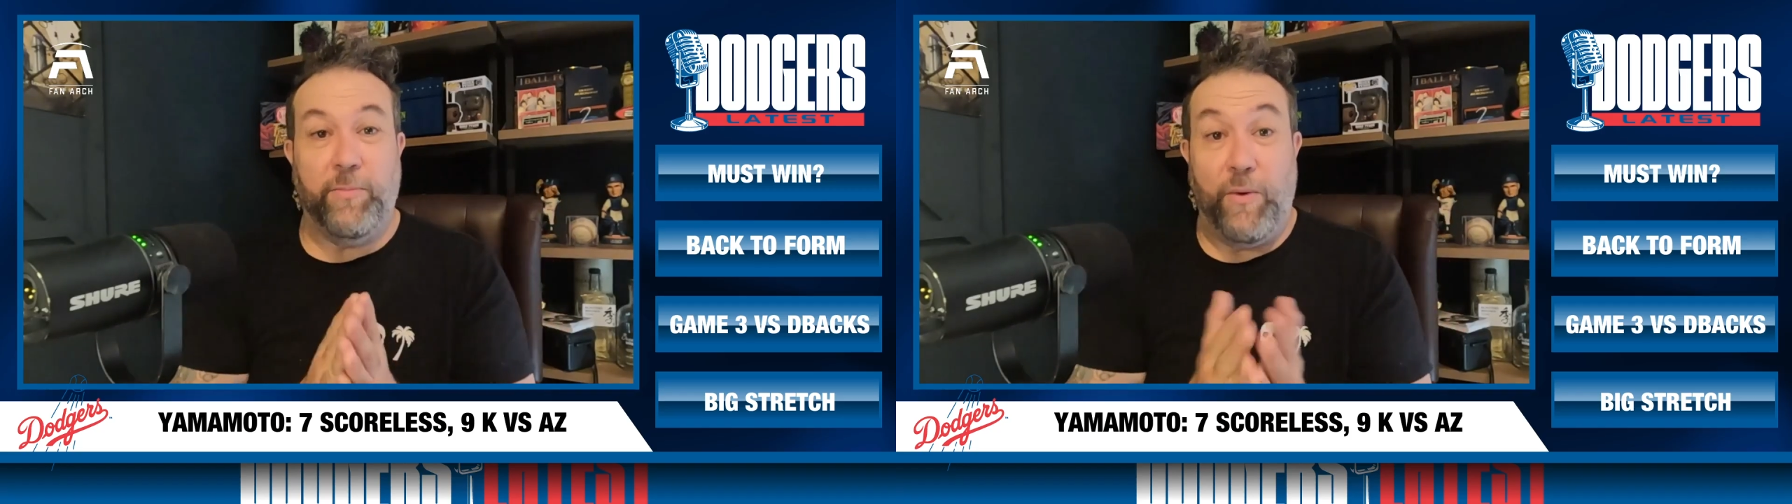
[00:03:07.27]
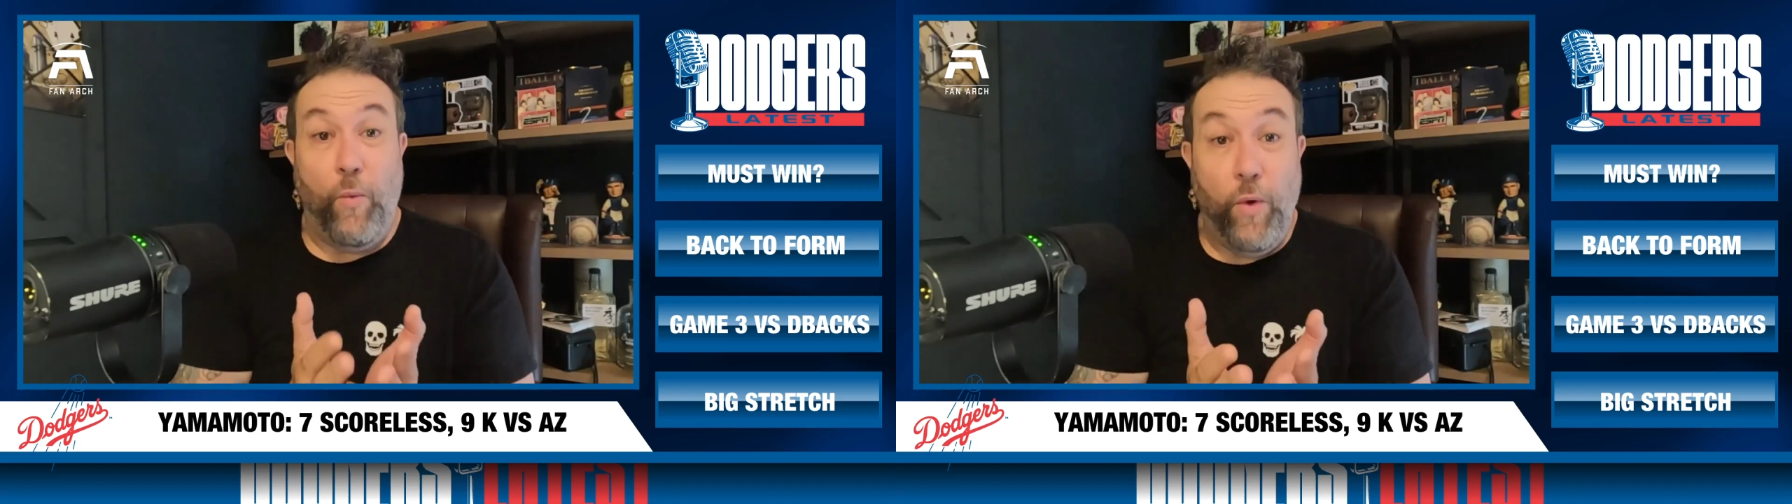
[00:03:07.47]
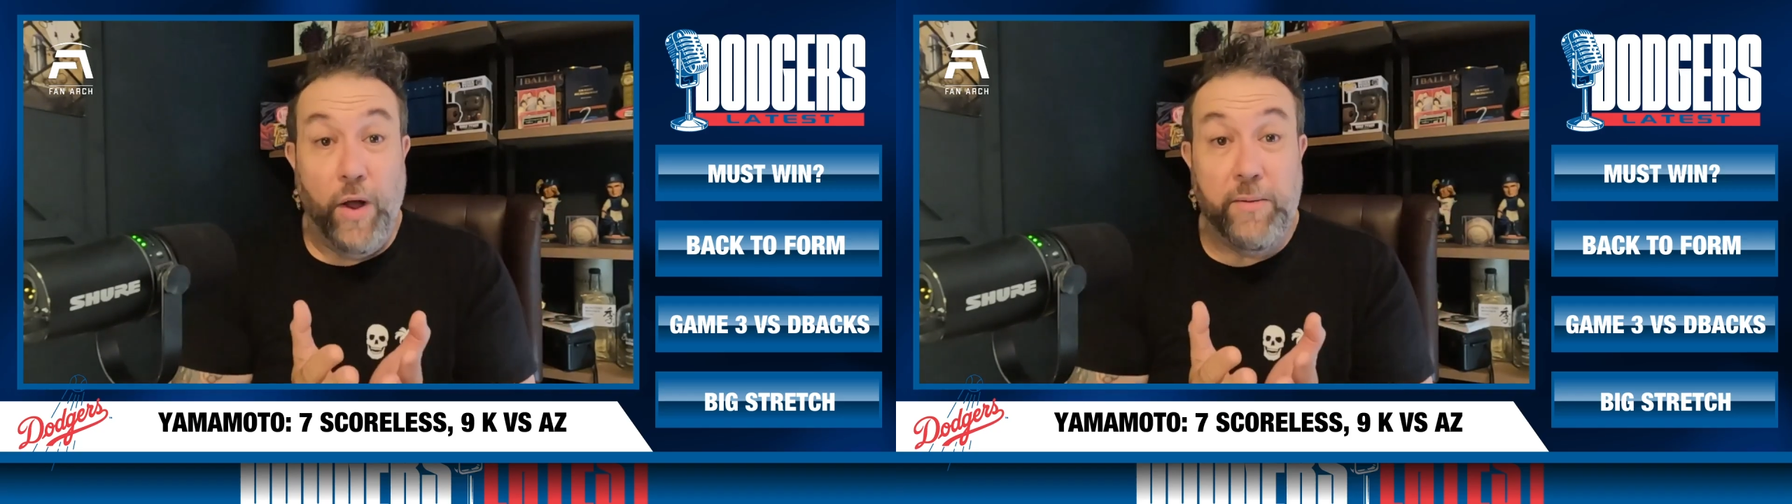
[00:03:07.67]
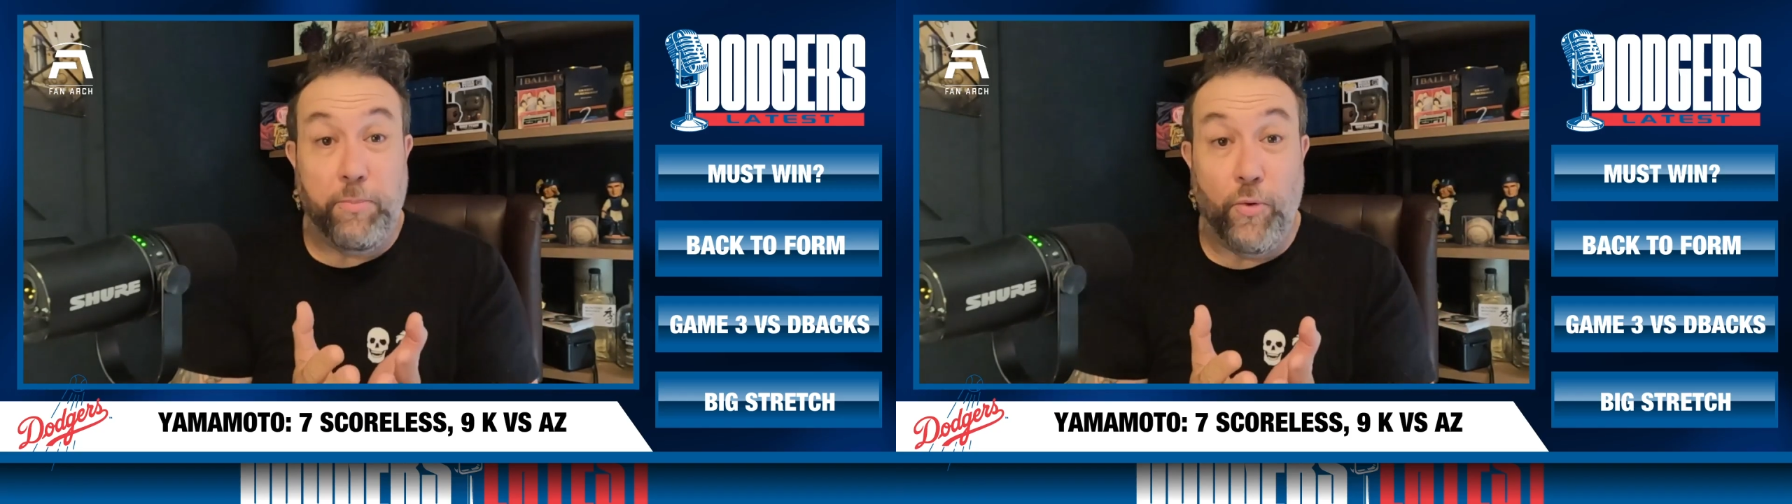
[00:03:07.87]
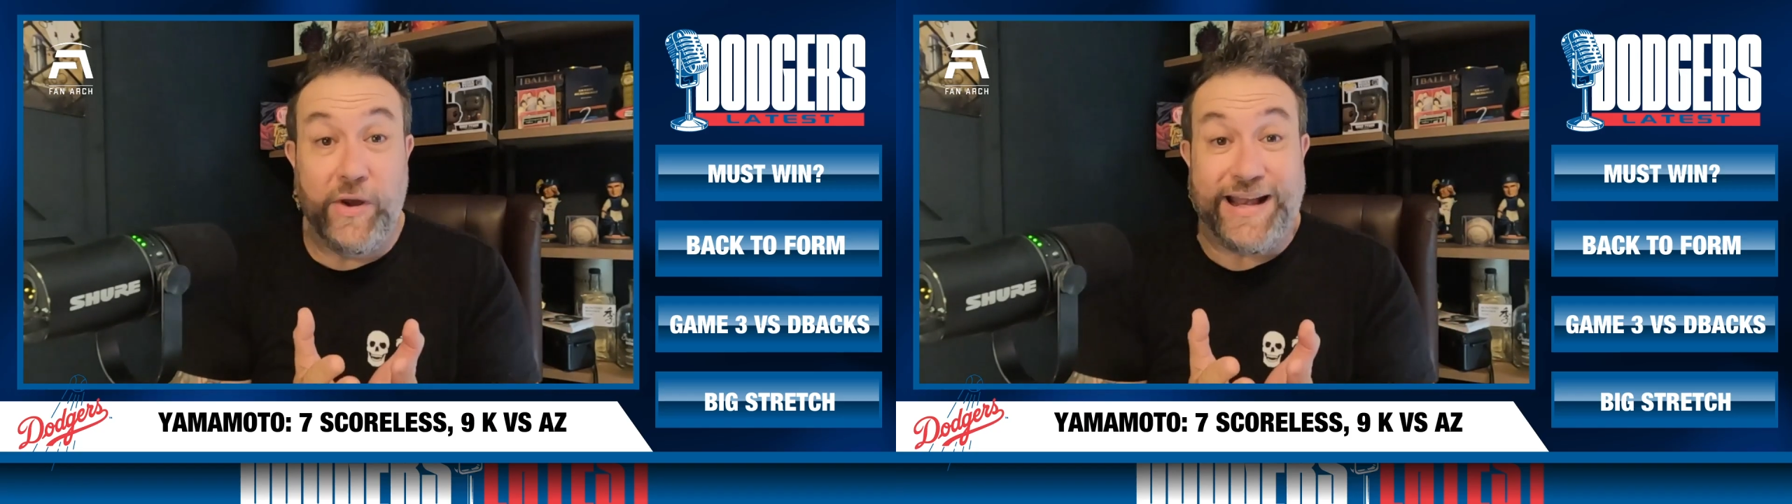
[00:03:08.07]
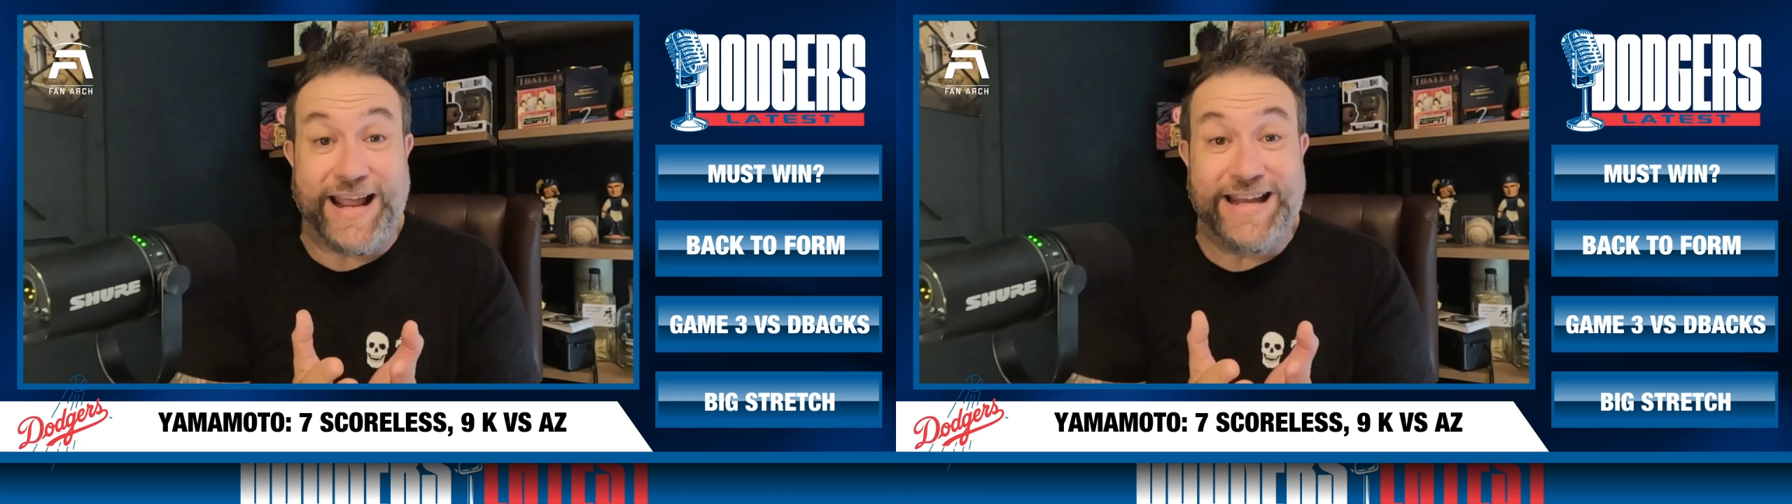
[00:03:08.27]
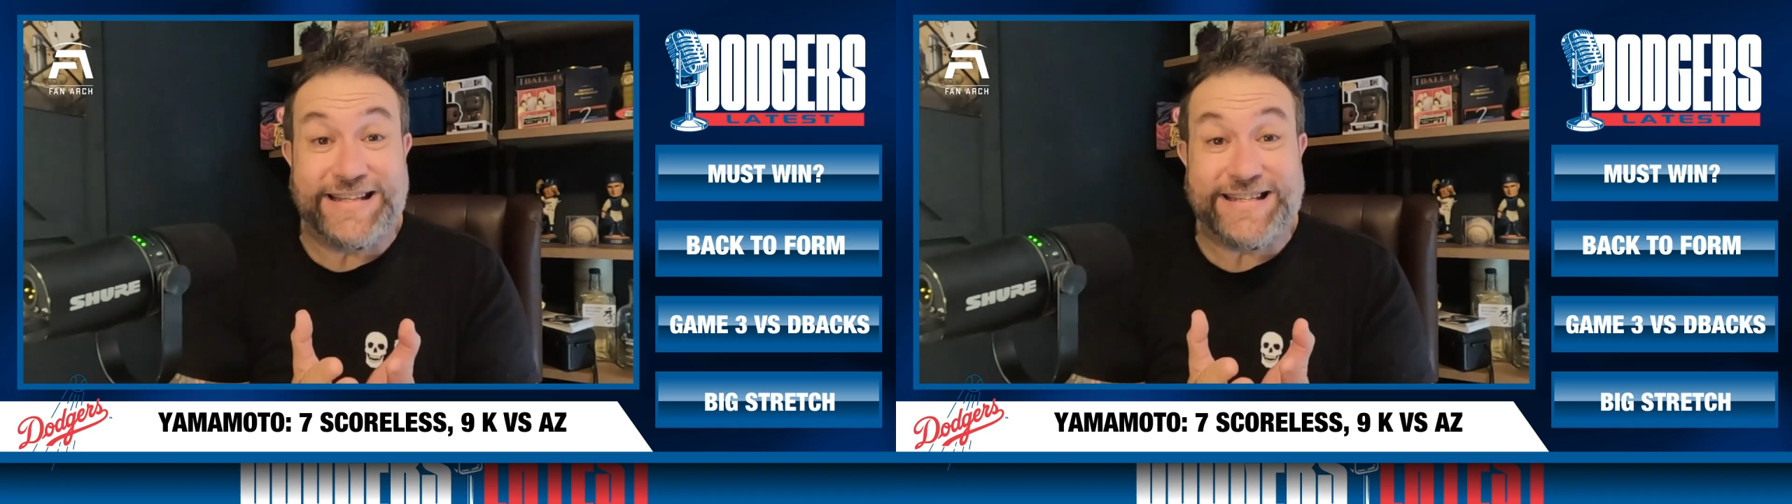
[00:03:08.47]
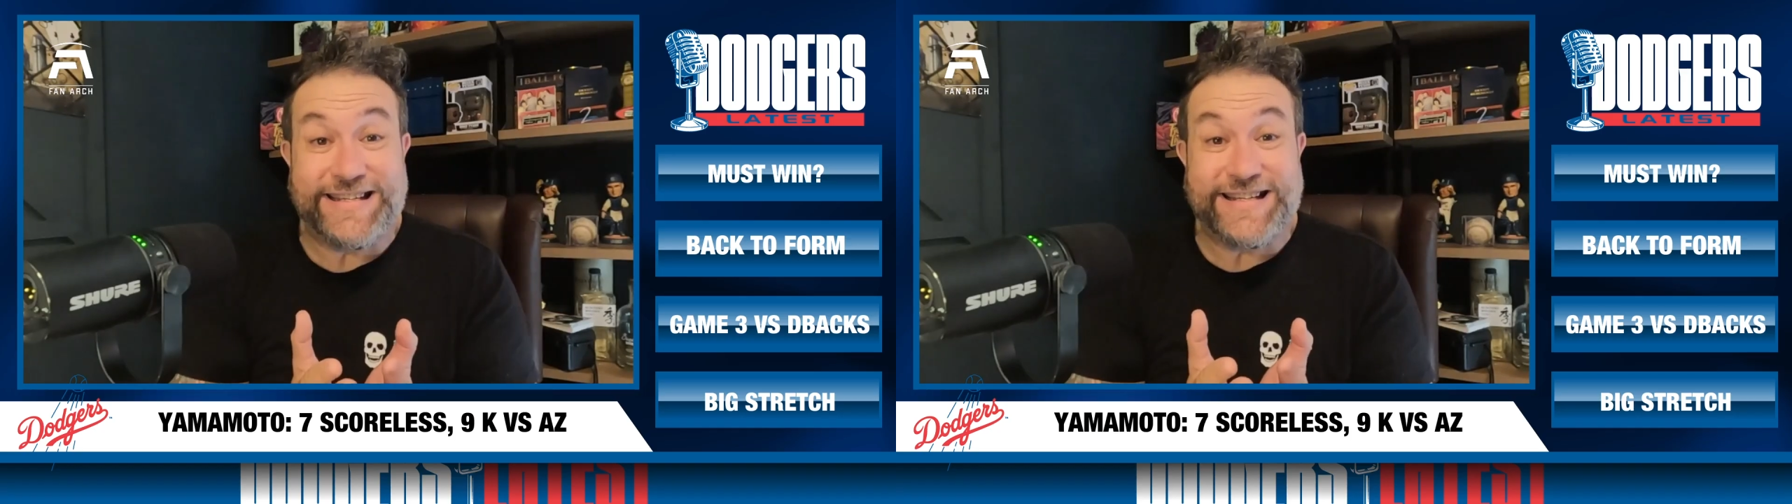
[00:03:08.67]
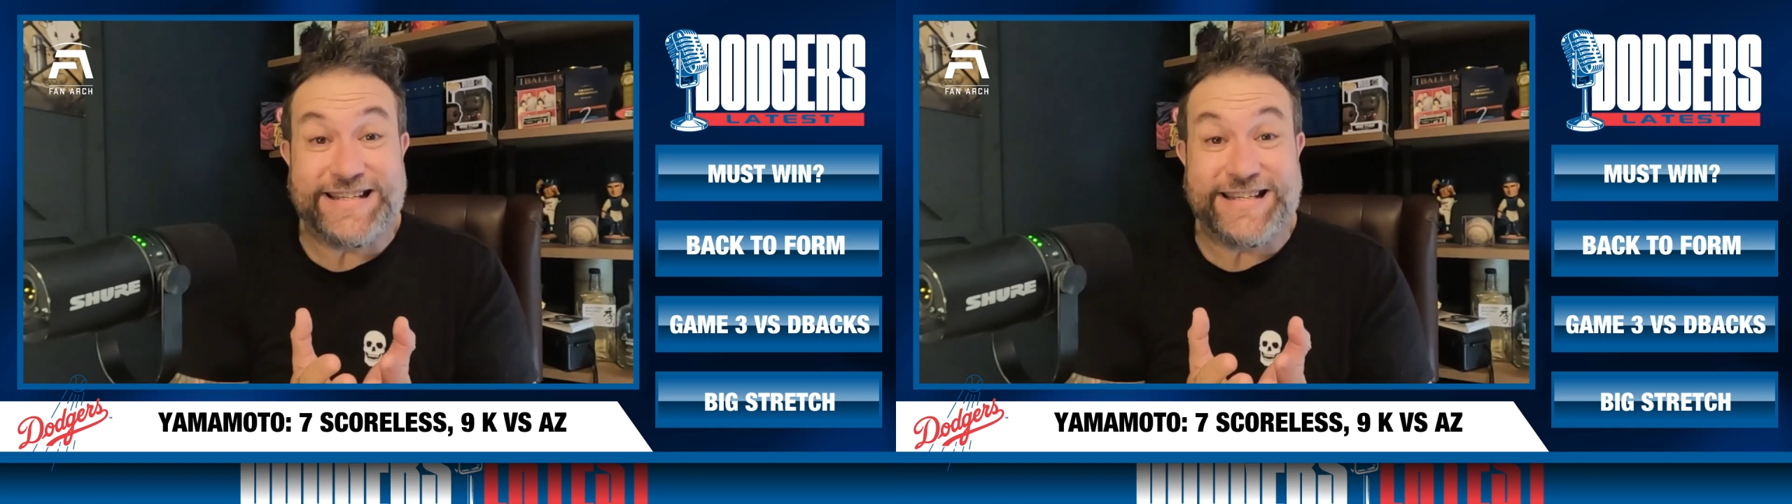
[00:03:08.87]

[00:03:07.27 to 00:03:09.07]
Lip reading: but 1.86